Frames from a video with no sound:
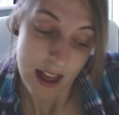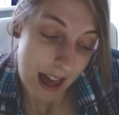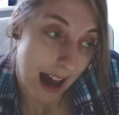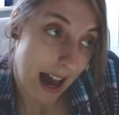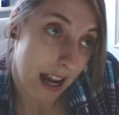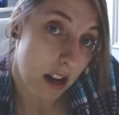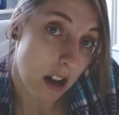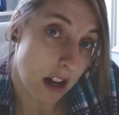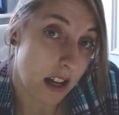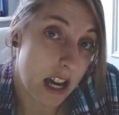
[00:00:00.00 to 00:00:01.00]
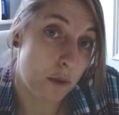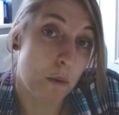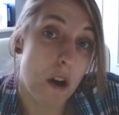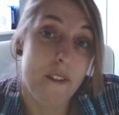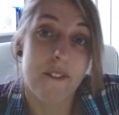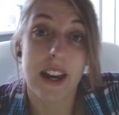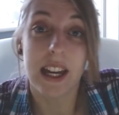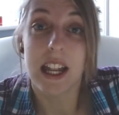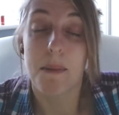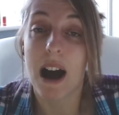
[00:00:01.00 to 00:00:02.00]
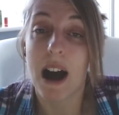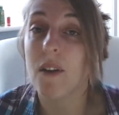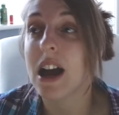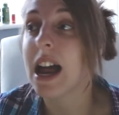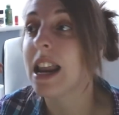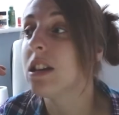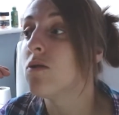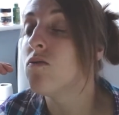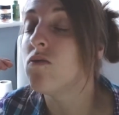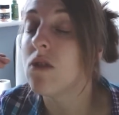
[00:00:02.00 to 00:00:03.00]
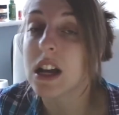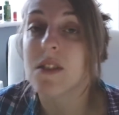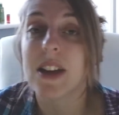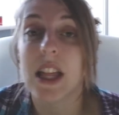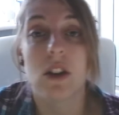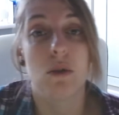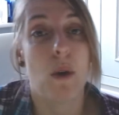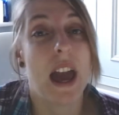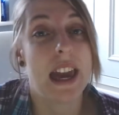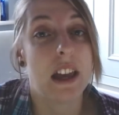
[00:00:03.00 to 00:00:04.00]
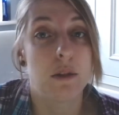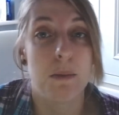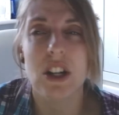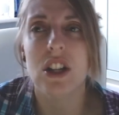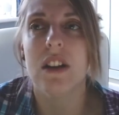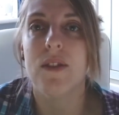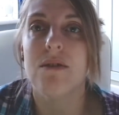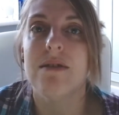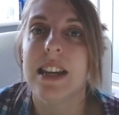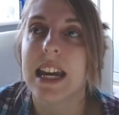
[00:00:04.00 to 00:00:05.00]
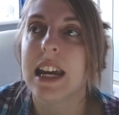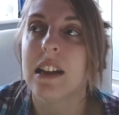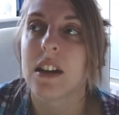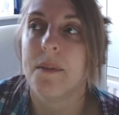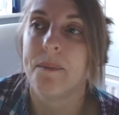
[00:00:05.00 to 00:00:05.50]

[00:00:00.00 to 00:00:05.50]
I don't know, it's worth thinking about, and it's a really, really good way, especially if you need